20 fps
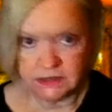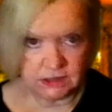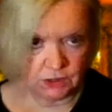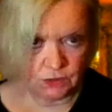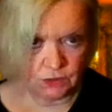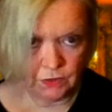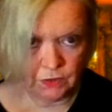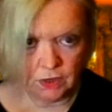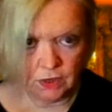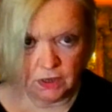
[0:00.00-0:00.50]

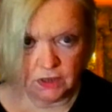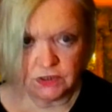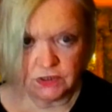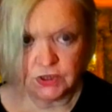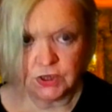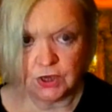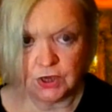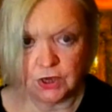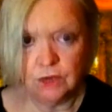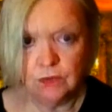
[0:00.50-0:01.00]
That's so
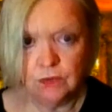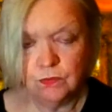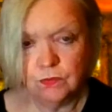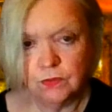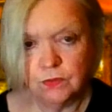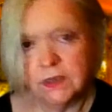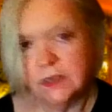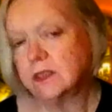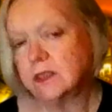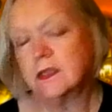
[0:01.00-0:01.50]
hard to cope
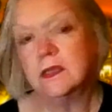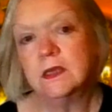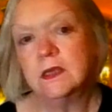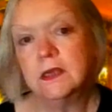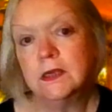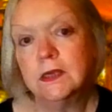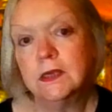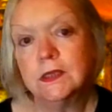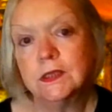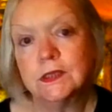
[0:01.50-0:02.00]
with.
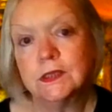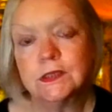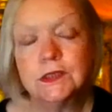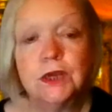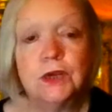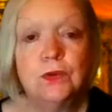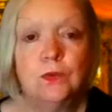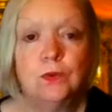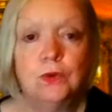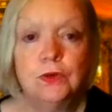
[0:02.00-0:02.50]

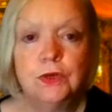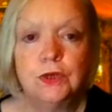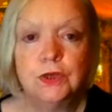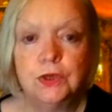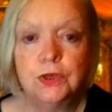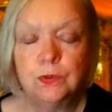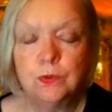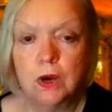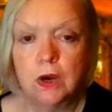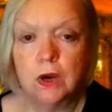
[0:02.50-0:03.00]
There's no
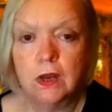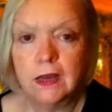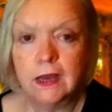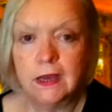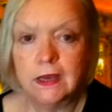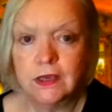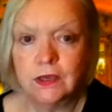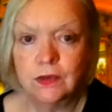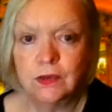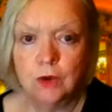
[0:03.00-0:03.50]
wonder you
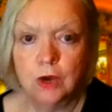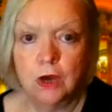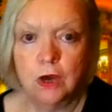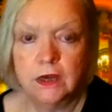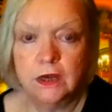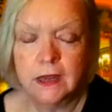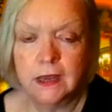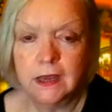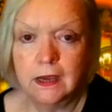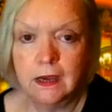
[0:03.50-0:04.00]
are like you
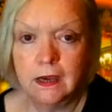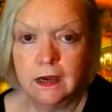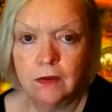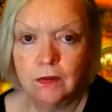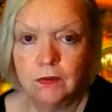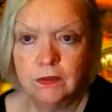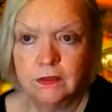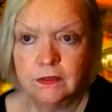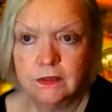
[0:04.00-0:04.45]
are now.